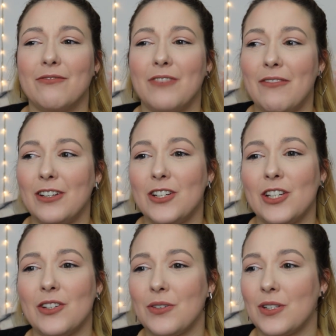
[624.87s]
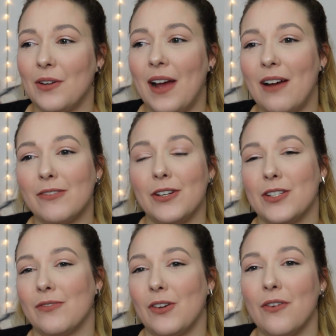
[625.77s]
Revolution also have
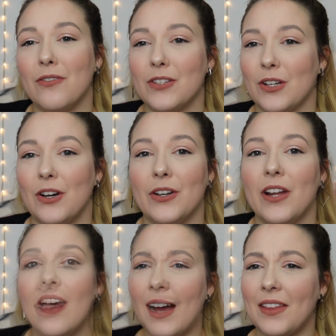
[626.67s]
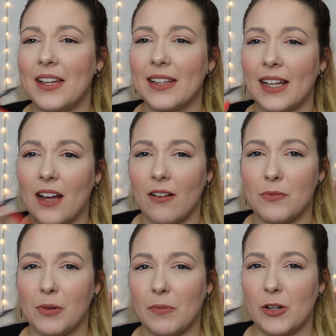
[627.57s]
loads of offers on. I think their
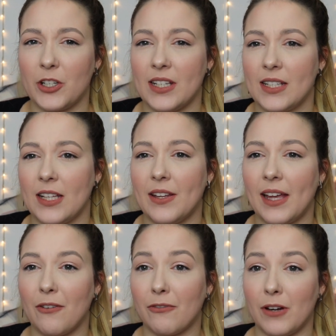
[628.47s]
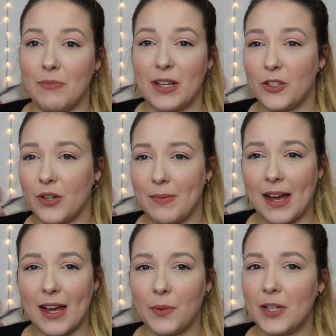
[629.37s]
current promotion is that you get a free mystery
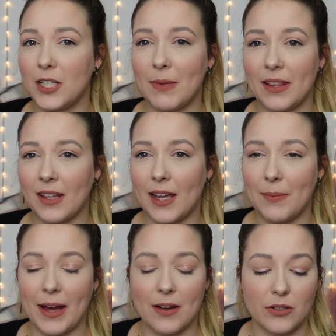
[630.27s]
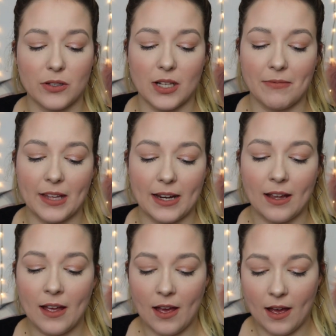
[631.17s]
bag when you spend £30 or something.
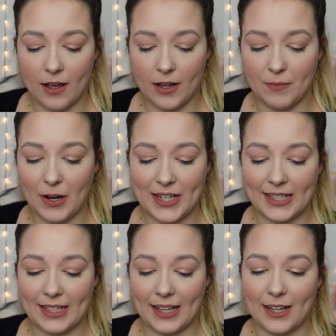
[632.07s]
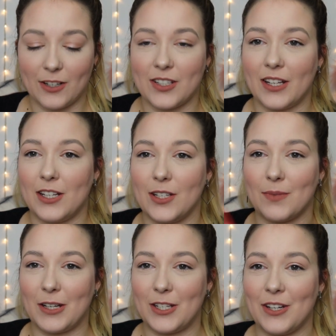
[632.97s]
I didn't get it because I
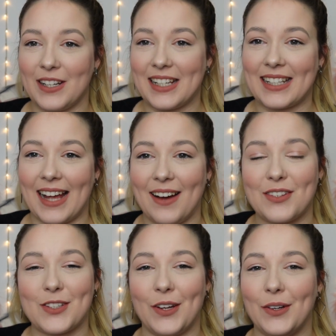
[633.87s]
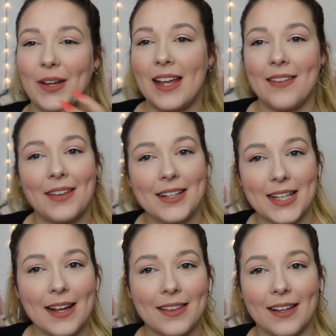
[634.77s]
used my student discount, so they
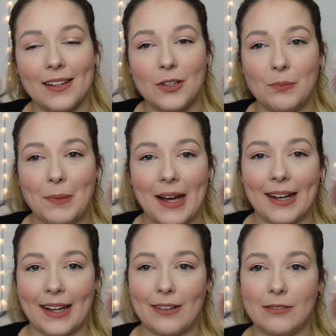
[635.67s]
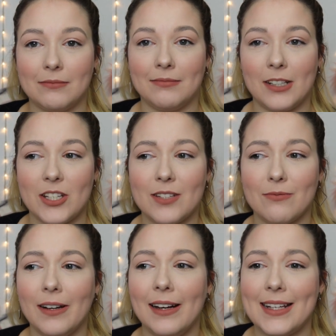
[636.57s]
take that little bag out, which is
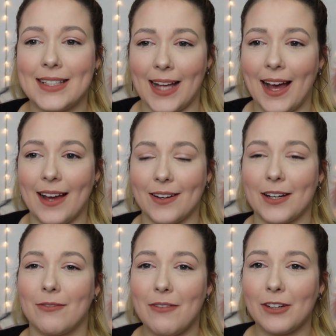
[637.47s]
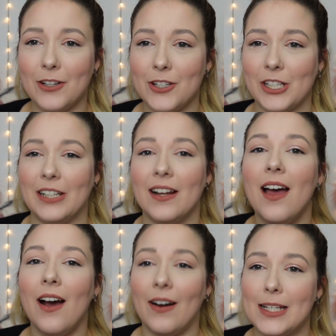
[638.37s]
really sad. Like, Revolution,
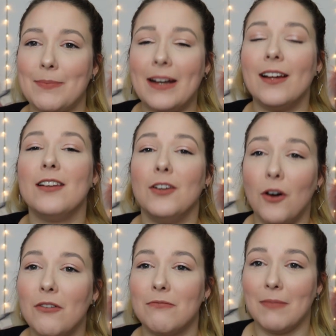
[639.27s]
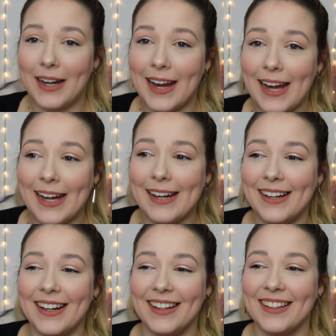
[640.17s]
I spent a lot of
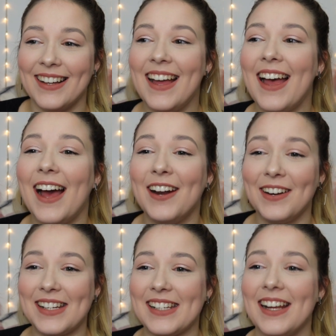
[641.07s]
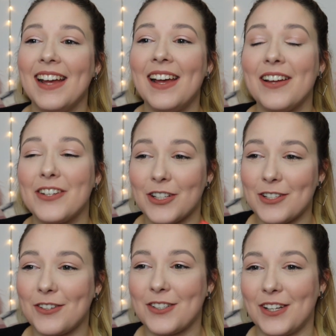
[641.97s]
money and I did,
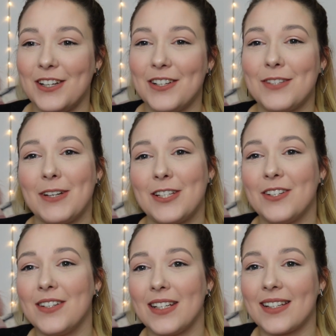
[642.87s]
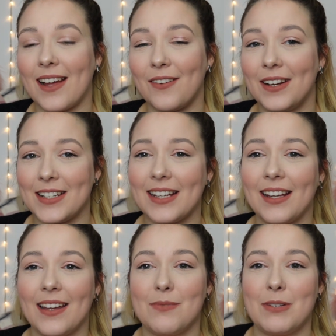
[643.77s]
just because I used my student discount, I didn't
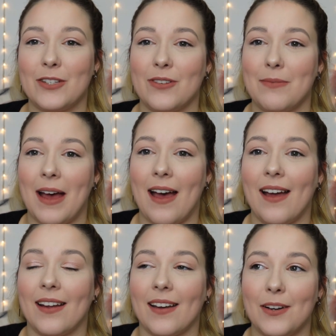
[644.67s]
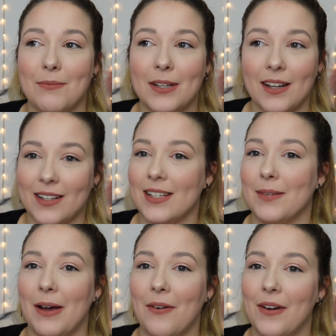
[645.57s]
get the mystery bag and I'm gutted
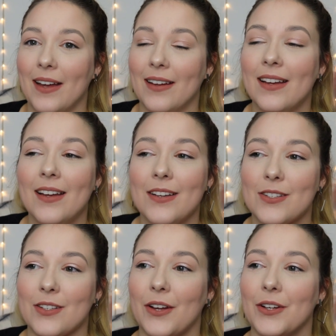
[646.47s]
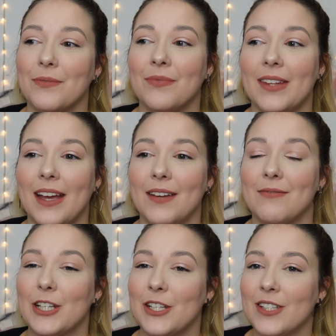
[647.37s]
about it. So yeah,
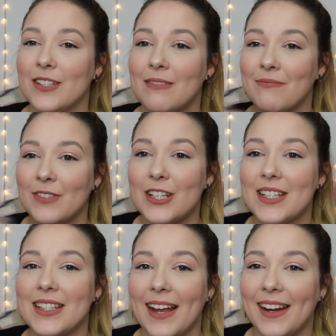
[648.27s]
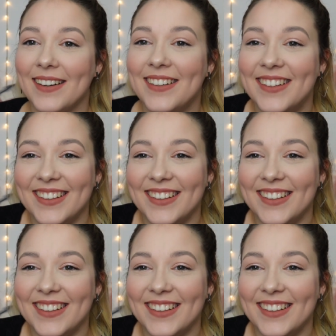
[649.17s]
just saying.